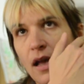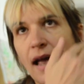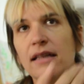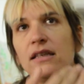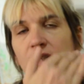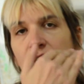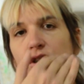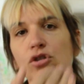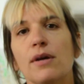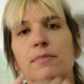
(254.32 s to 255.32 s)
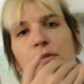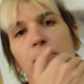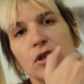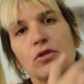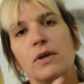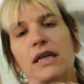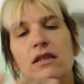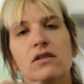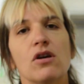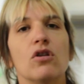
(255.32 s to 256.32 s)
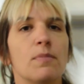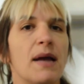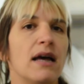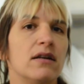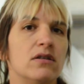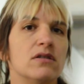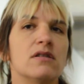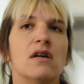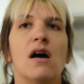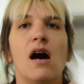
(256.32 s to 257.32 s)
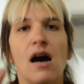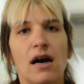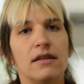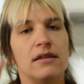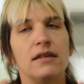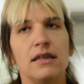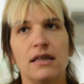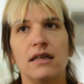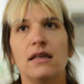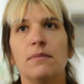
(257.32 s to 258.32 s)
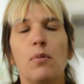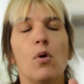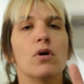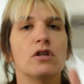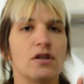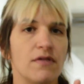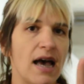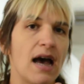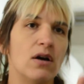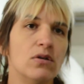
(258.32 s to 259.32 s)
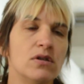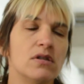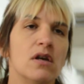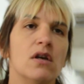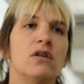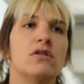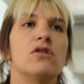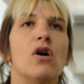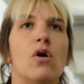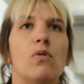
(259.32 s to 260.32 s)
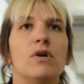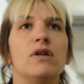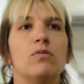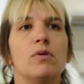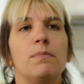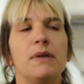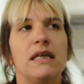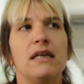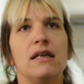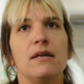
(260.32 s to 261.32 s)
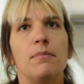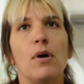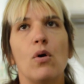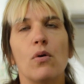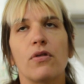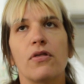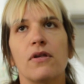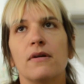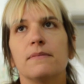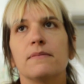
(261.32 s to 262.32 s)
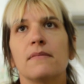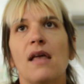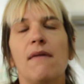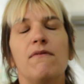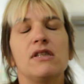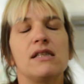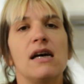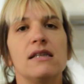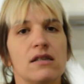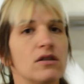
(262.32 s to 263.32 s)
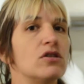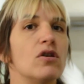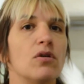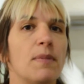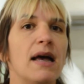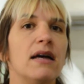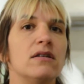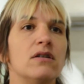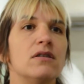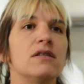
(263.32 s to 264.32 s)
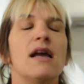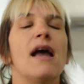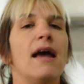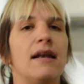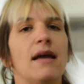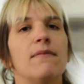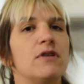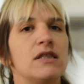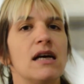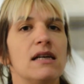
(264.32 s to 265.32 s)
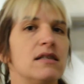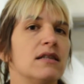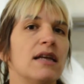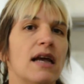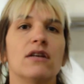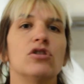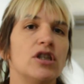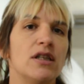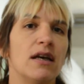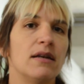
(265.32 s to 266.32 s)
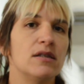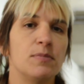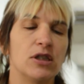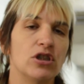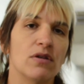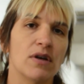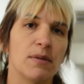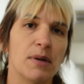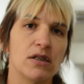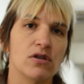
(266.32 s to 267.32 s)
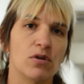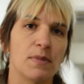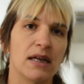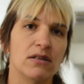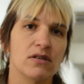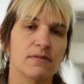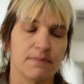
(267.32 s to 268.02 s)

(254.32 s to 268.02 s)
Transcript: LED strips between the solar panels on the porch of the house. So we will be both emphasizing the solar panels and emphasizing the energy that is being generated by the solar panels.